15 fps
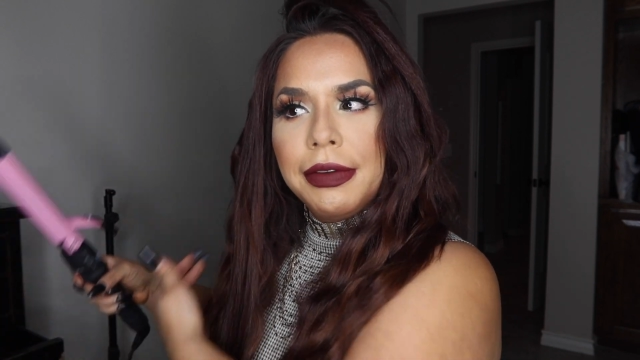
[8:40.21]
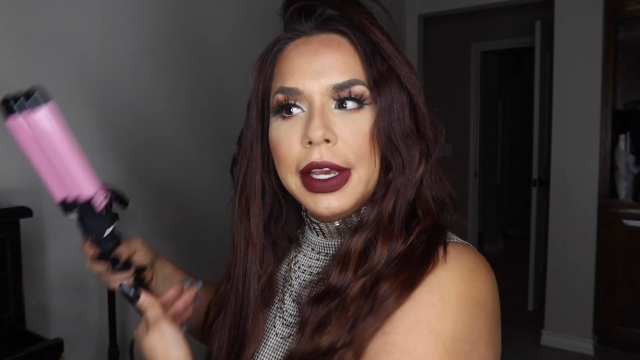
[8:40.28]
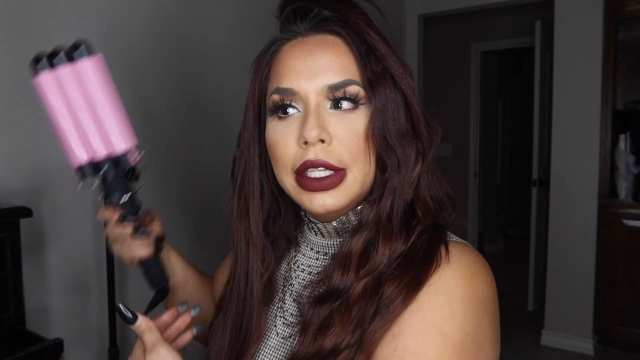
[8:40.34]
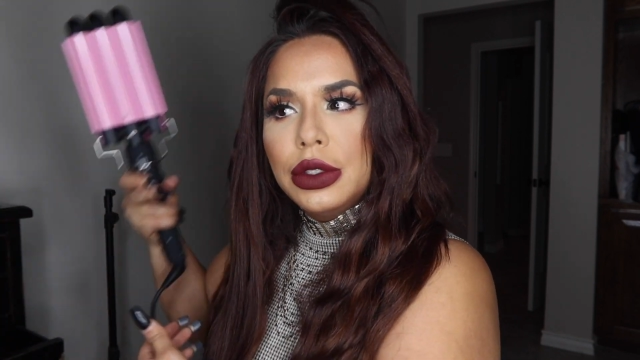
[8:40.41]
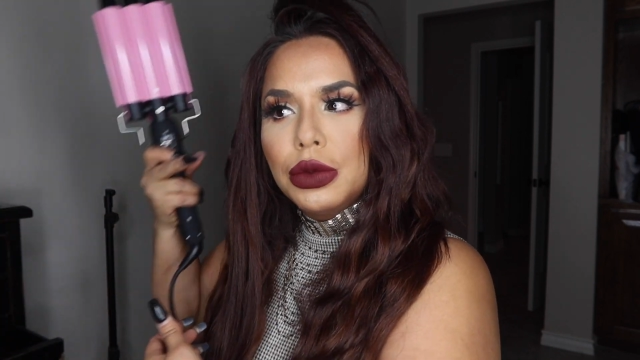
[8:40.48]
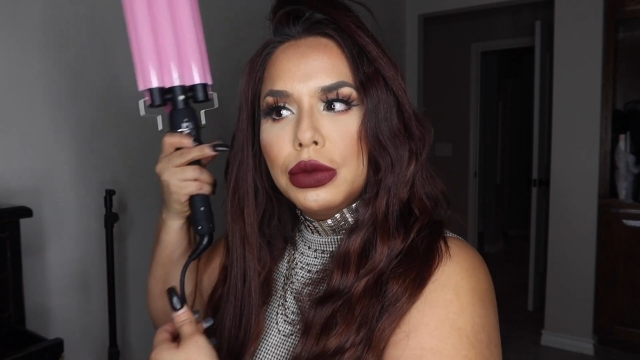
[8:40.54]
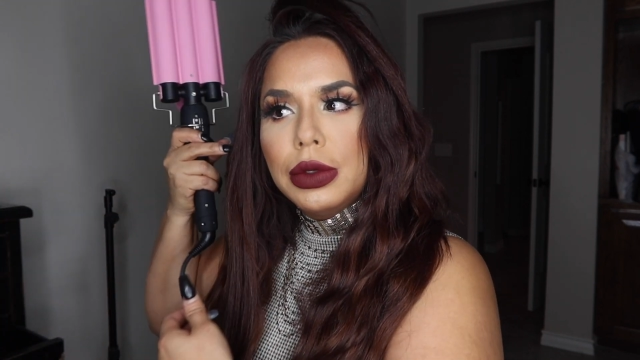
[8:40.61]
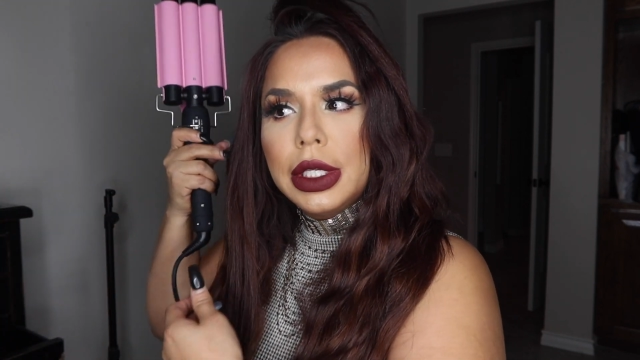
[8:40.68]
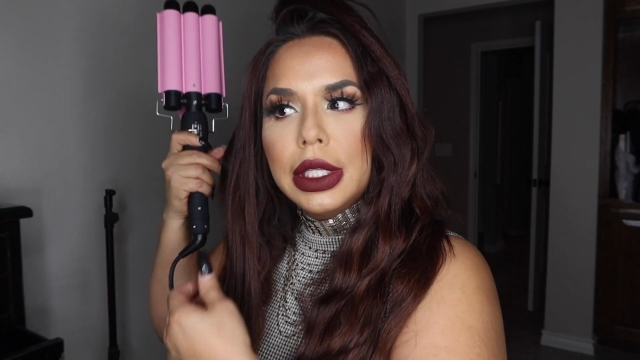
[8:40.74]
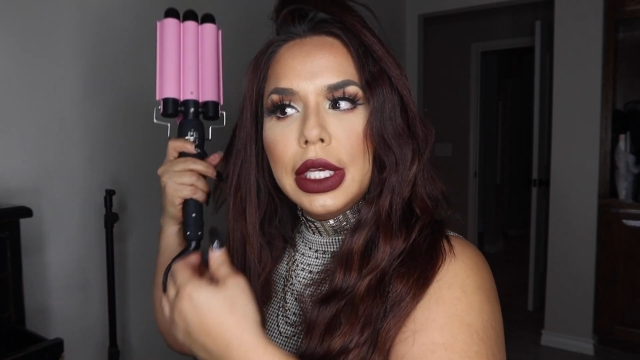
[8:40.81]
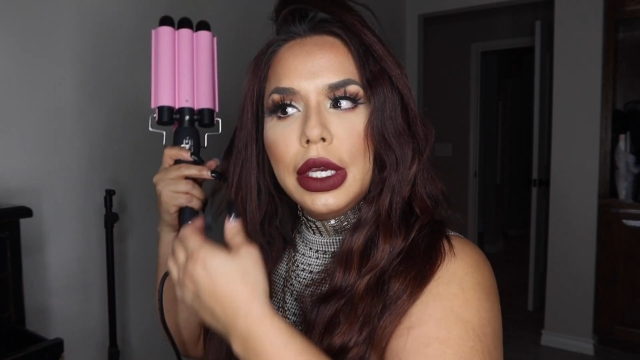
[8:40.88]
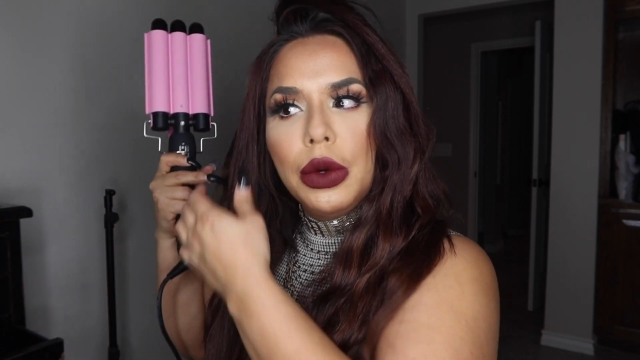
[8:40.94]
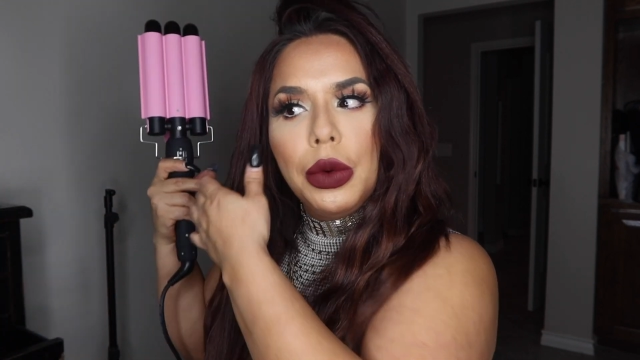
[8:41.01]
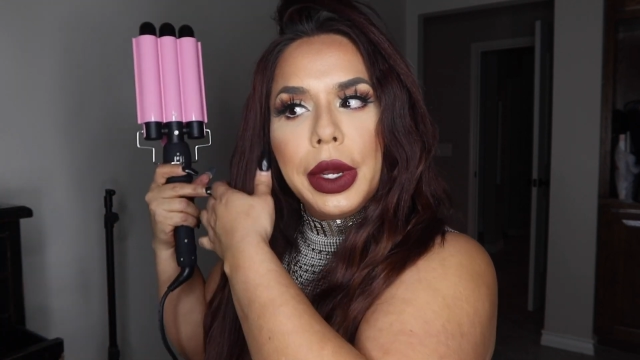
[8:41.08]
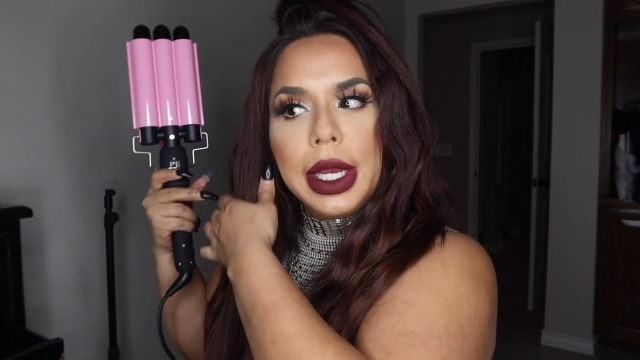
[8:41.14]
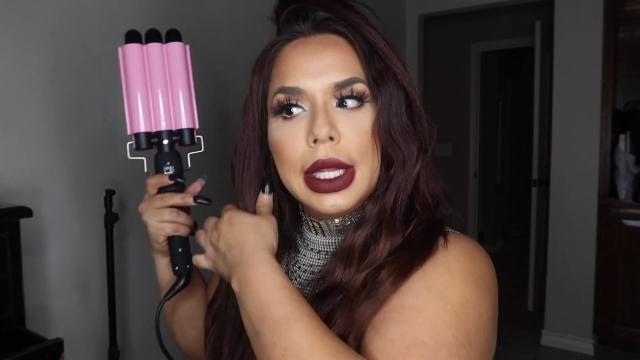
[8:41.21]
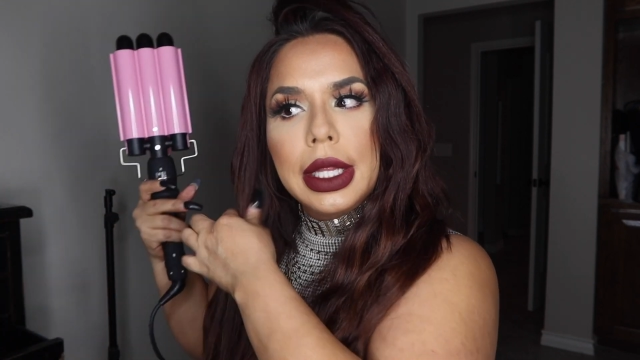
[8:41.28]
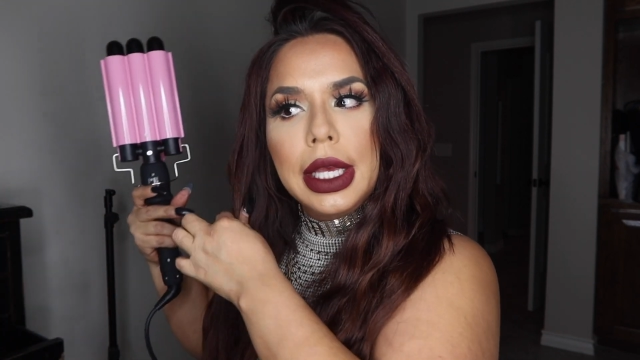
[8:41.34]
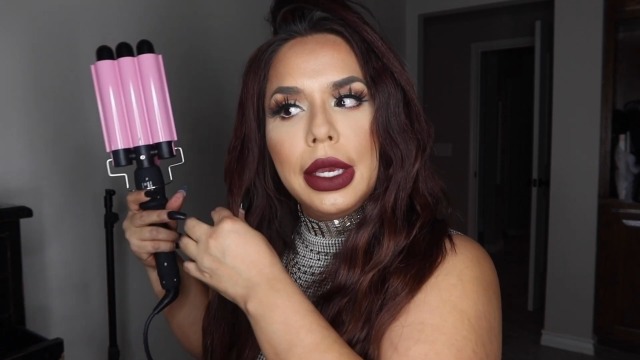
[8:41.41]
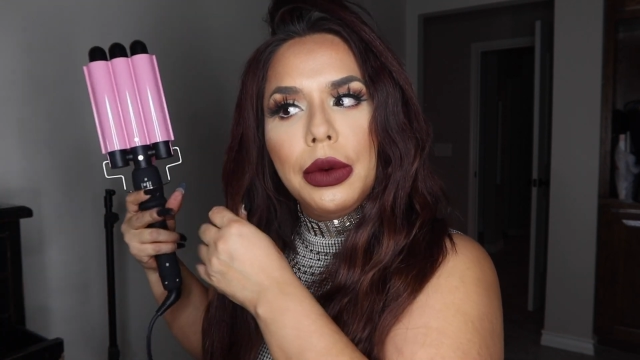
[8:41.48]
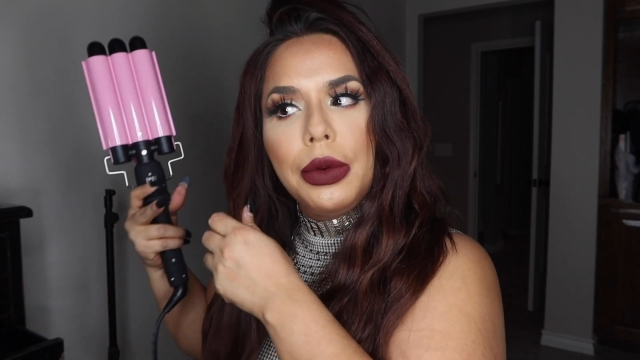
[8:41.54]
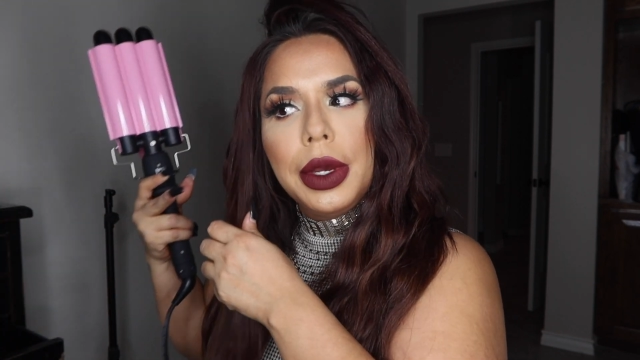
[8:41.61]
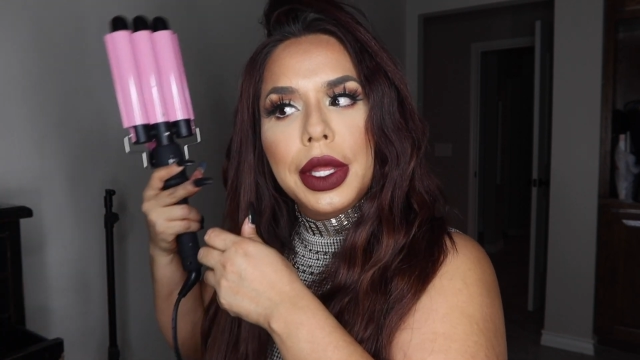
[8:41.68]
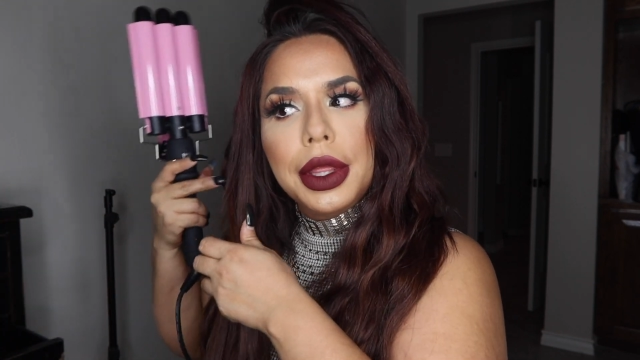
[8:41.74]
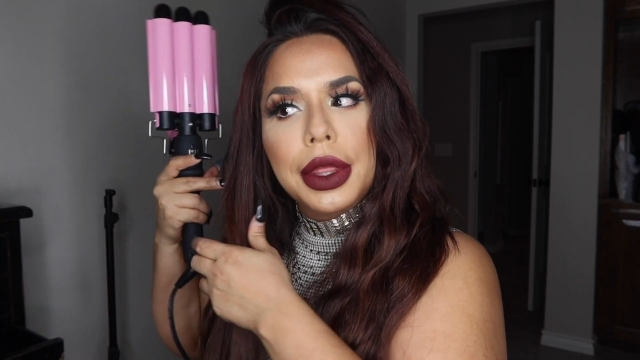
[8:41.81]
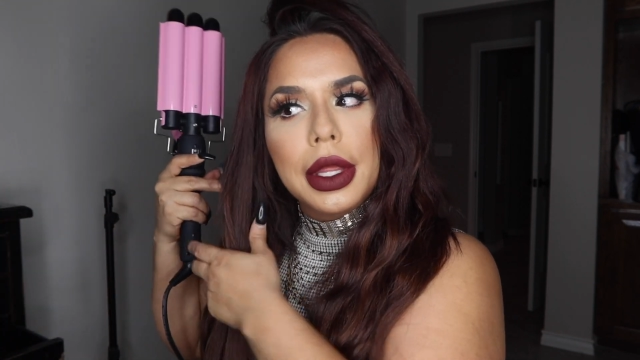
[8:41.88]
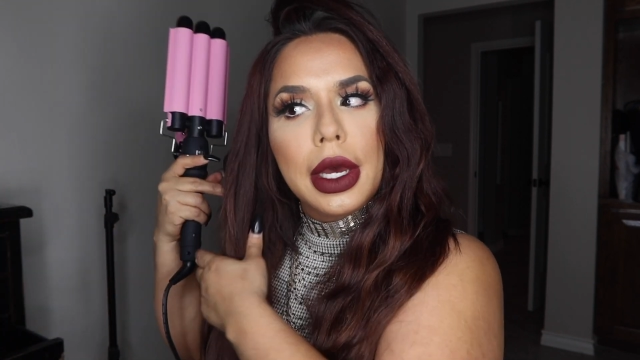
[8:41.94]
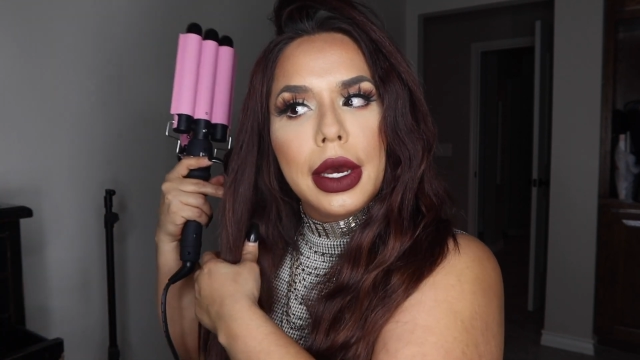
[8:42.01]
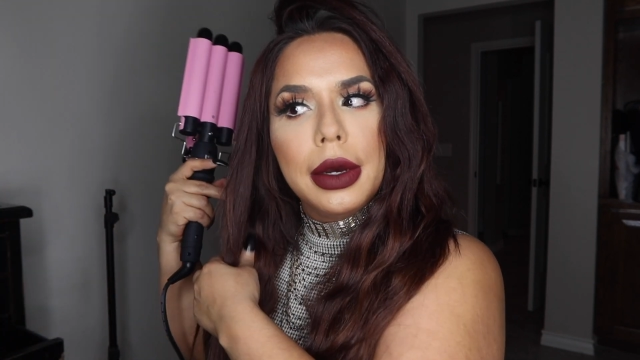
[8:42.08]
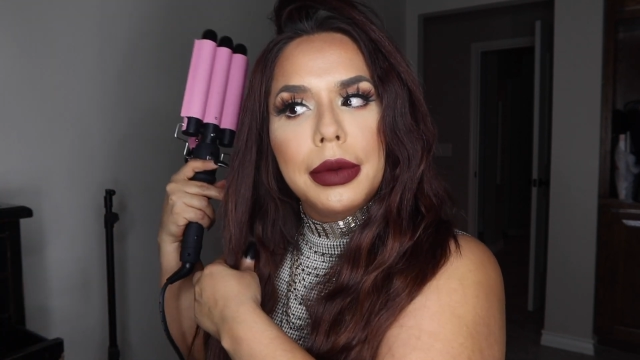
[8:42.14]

Fades really quickly with